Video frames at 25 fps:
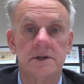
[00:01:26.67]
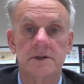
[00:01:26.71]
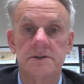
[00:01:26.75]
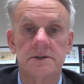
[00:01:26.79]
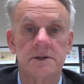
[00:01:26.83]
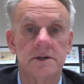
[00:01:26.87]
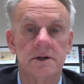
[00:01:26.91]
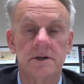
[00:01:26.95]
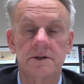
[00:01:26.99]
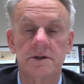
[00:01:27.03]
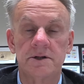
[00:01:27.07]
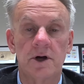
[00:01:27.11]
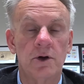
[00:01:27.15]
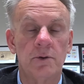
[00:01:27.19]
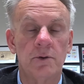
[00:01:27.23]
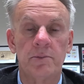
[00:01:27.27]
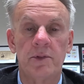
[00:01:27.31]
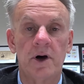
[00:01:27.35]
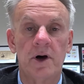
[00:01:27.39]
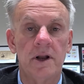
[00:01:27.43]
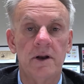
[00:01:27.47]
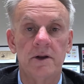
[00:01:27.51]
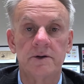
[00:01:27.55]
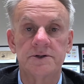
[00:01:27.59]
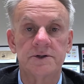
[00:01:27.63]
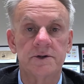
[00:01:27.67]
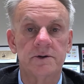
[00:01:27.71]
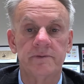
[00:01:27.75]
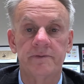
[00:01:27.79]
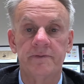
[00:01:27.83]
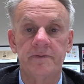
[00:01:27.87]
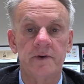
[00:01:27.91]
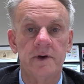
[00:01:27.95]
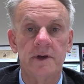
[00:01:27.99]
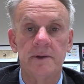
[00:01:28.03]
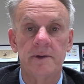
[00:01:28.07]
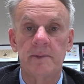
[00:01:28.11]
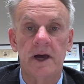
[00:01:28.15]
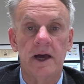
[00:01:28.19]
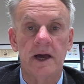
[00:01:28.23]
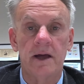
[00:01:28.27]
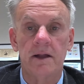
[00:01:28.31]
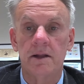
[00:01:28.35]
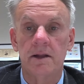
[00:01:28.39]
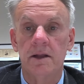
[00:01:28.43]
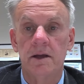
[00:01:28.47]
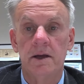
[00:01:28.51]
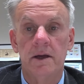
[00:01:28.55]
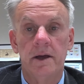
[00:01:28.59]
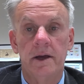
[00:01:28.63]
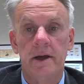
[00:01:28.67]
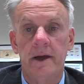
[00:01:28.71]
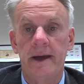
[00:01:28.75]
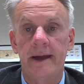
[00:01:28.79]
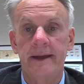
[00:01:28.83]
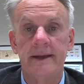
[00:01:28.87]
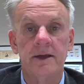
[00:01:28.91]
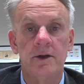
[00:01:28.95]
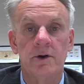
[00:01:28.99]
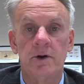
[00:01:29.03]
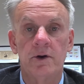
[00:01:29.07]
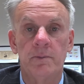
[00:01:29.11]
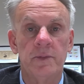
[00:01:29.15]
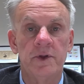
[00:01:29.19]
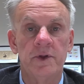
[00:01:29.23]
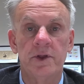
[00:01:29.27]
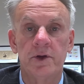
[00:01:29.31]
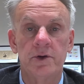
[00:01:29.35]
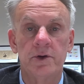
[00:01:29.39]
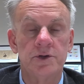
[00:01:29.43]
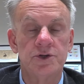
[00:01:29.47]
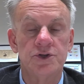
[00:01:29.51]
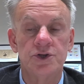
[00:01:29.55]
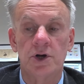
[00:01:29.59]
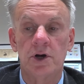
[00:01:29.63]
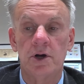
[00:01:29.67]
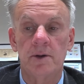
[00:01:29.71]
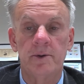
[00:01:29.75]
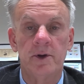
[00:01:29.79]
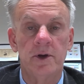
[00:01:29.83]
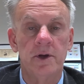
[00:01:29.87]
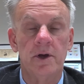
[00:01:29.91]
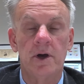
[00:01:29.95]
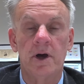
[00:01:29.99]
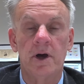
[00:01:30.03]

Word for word: It's an adult biological female, but, and get on with her job,